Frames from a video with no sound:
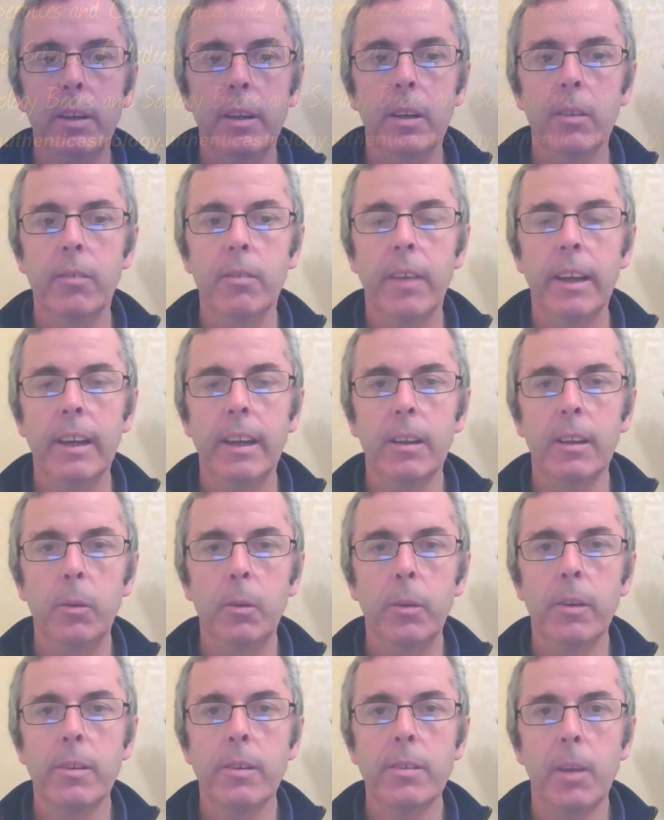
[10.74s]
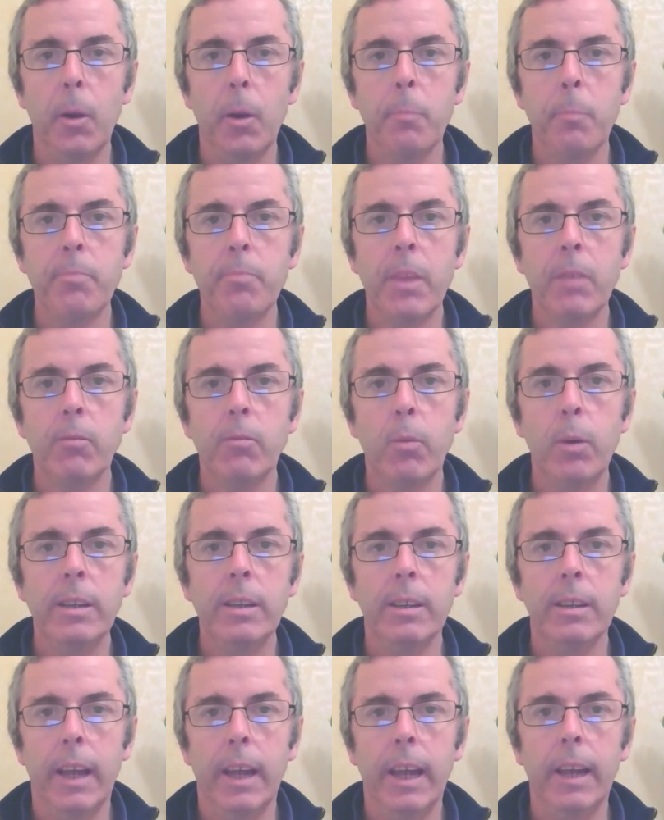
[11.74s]
your Vedic Lunar Scope for
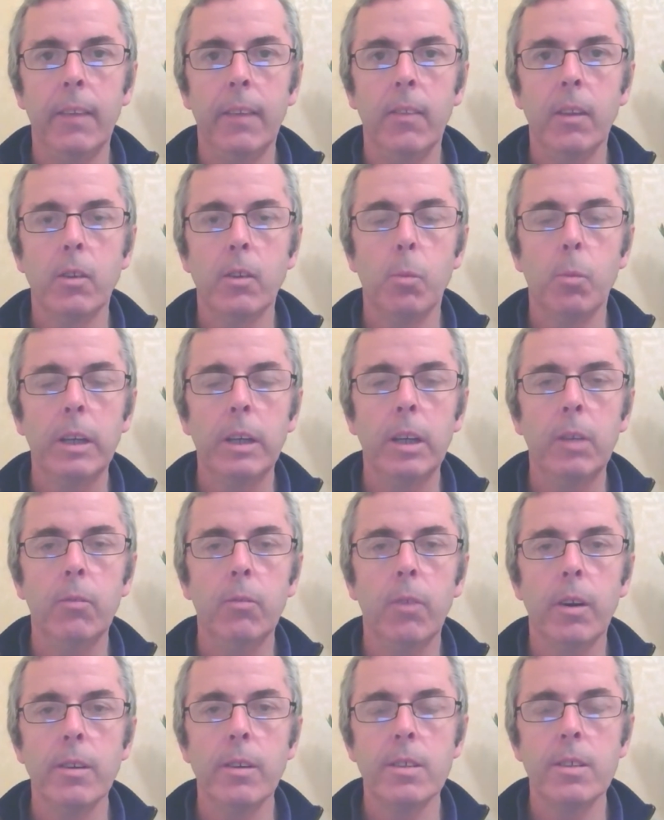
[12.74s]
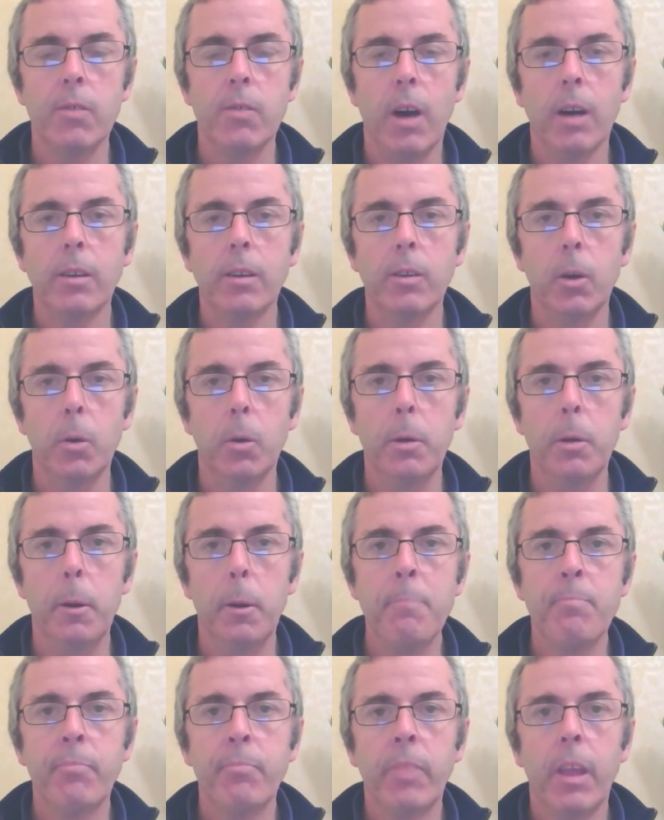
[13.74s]
today, the 21st of October,
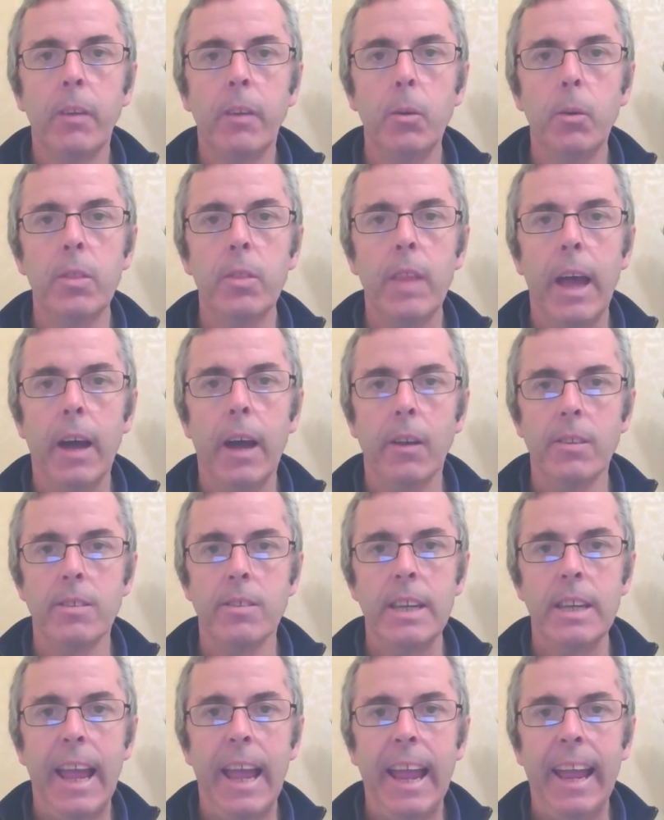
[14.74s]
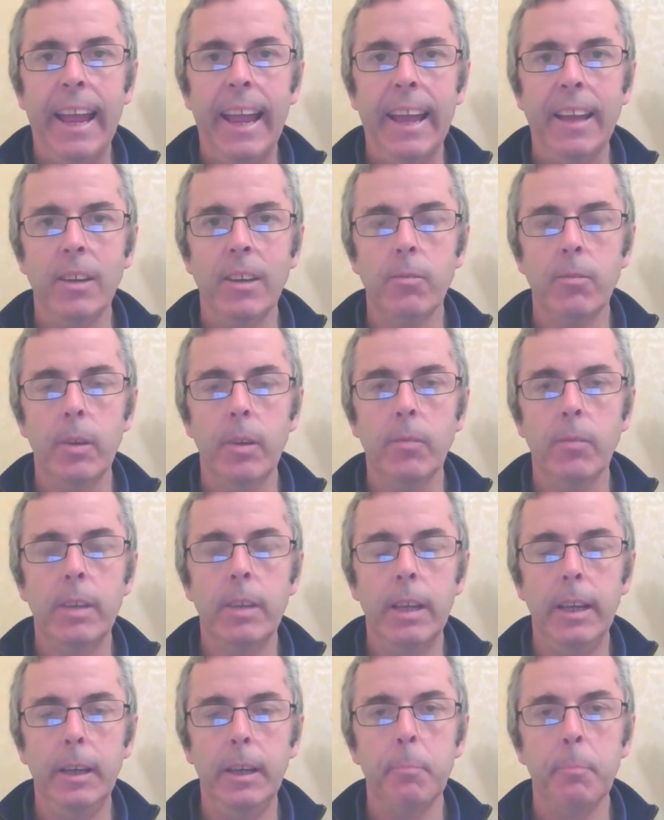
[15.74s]

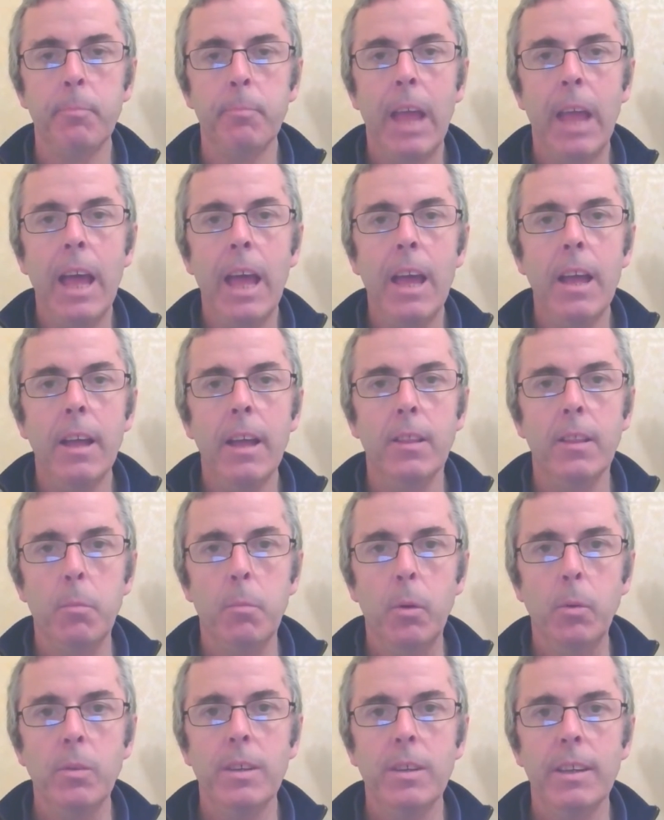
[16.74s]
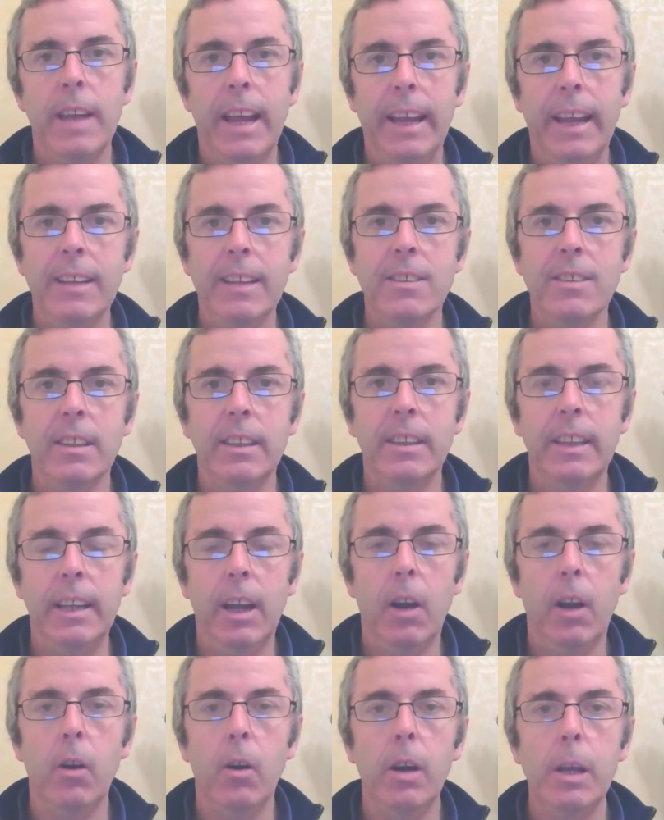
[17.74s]
2015. The moon today is in the
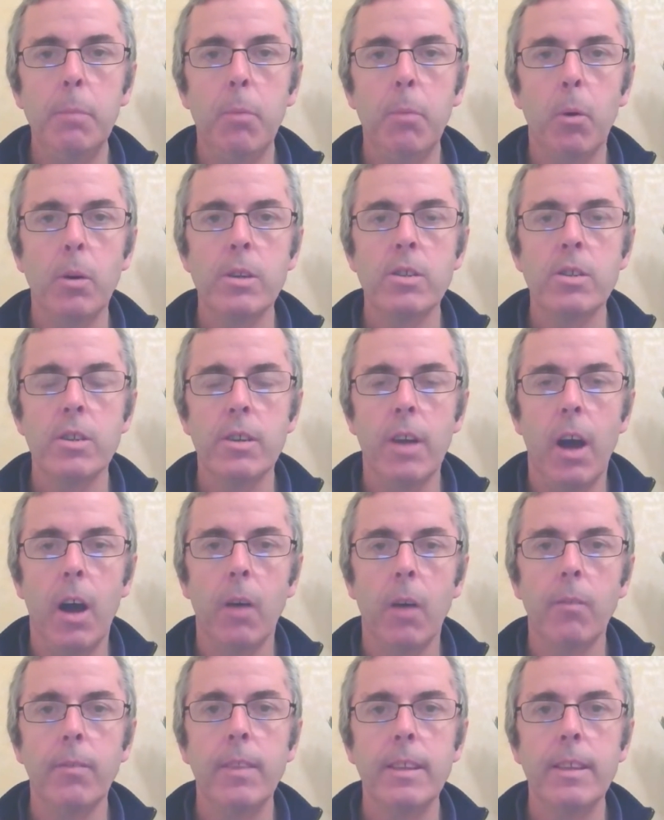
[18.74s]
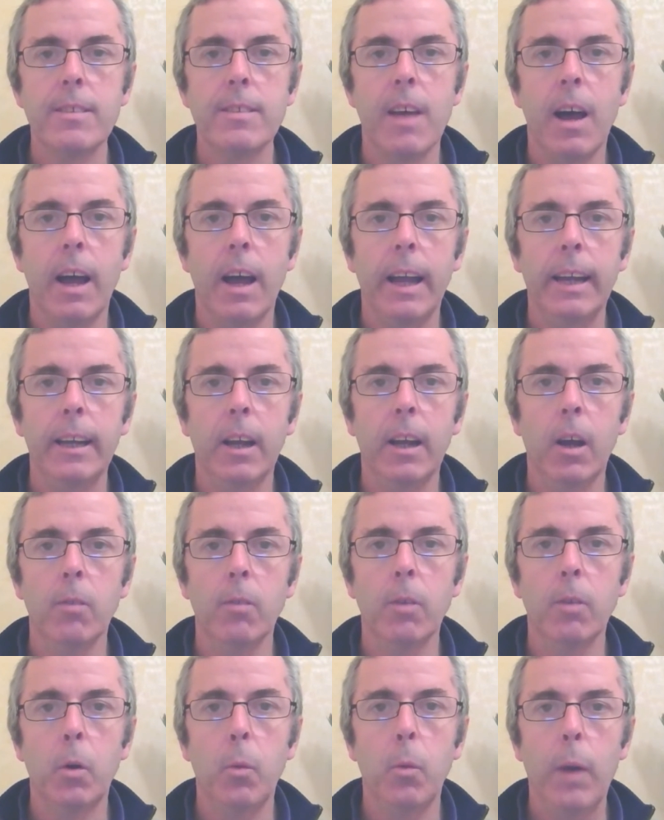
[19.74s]
early portion of the sign
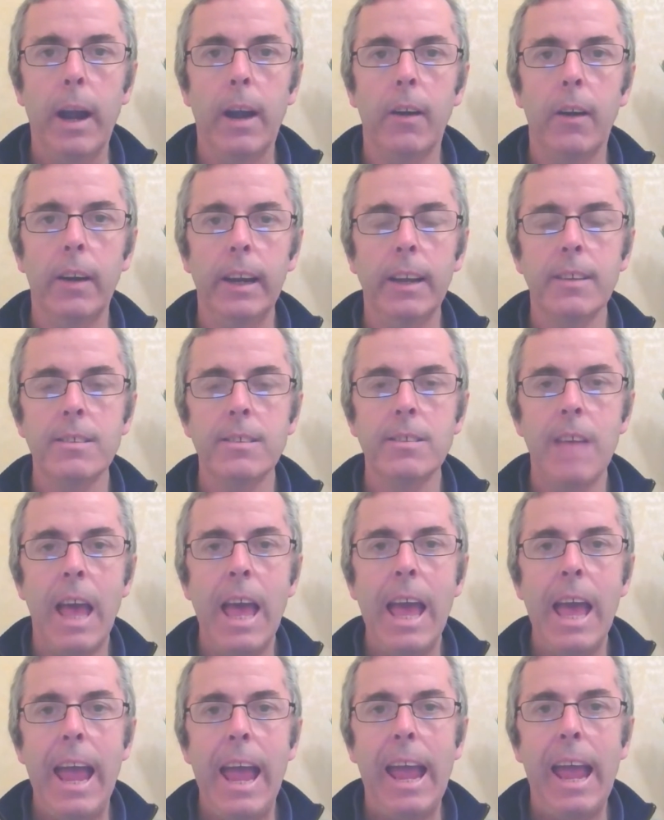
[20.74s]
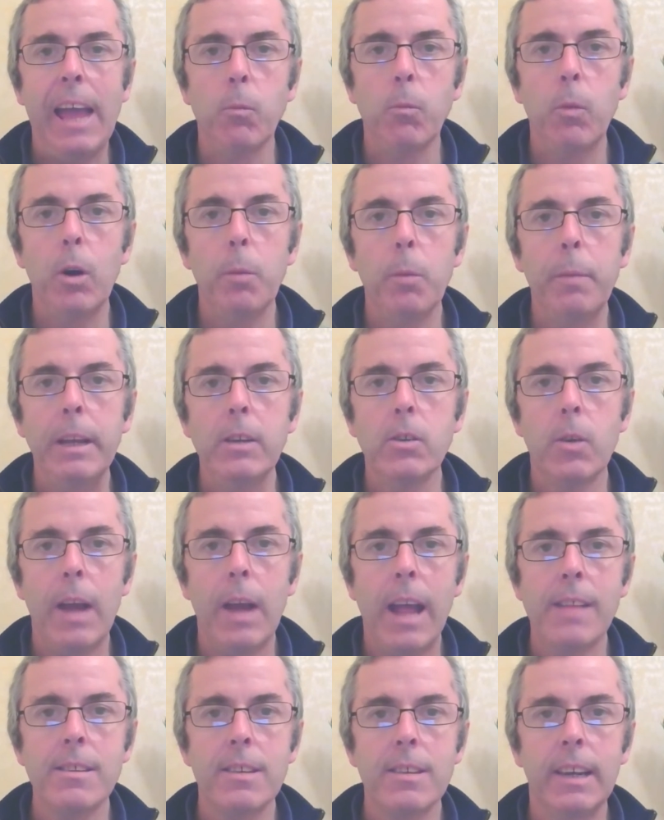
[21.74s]
of Aquarius and will be
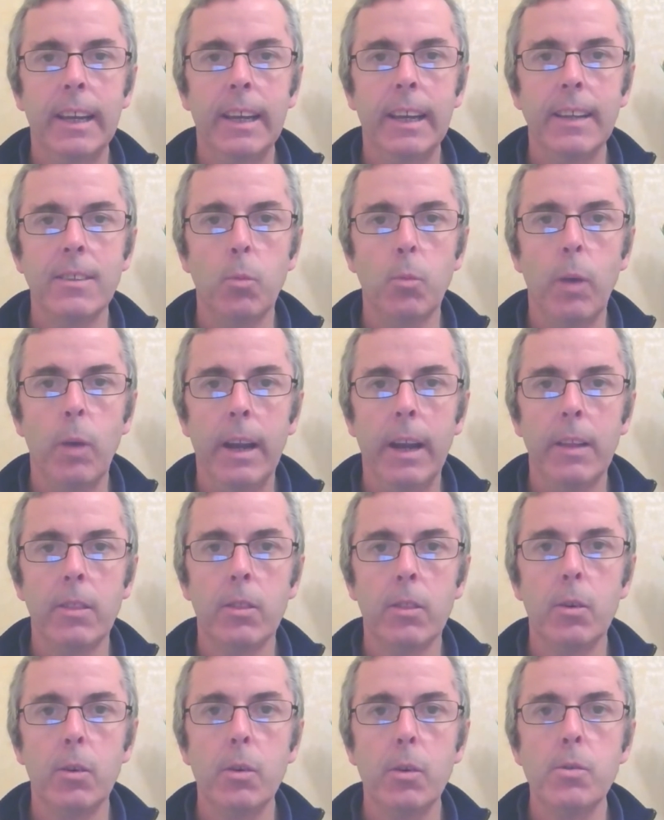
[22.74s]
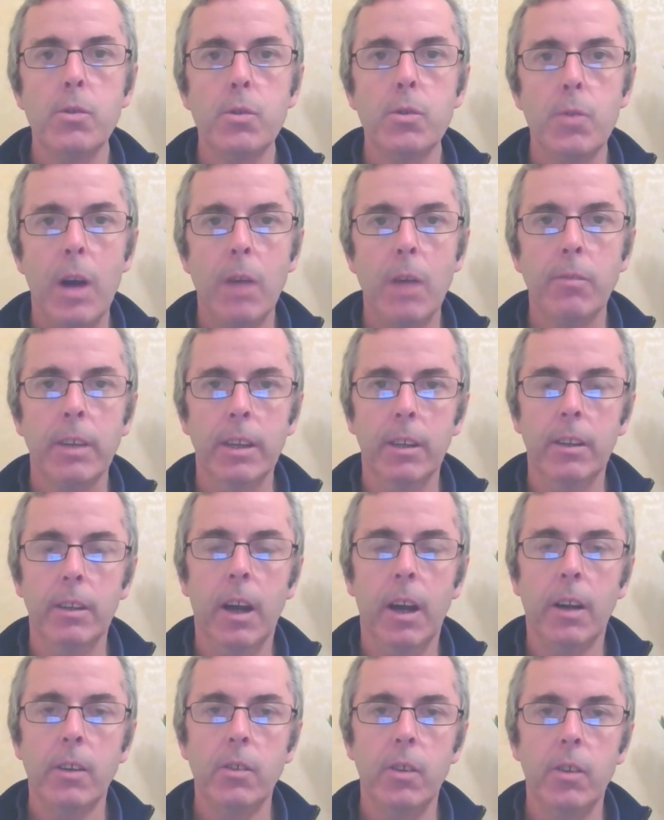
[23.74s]
transiting its way through Shravana
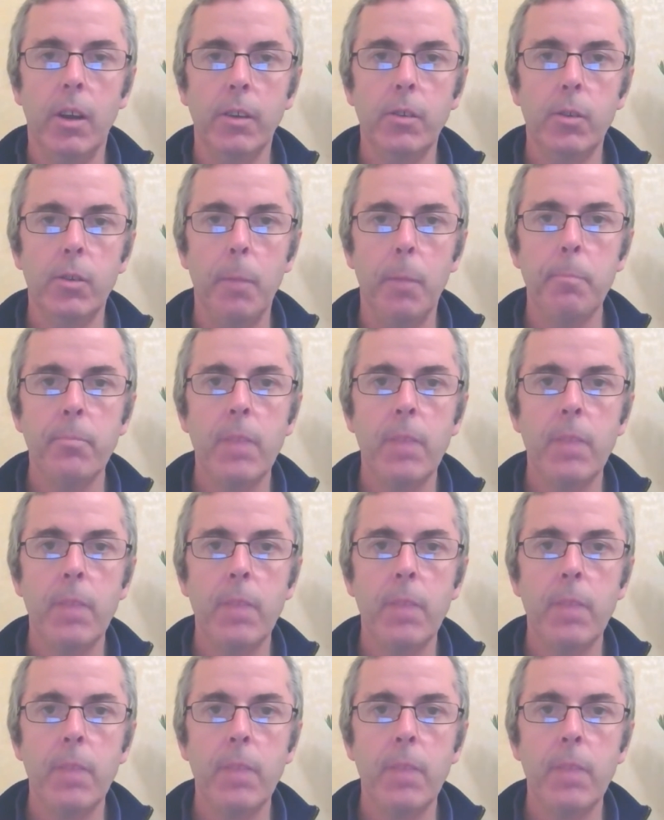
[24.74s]
Nakshatra.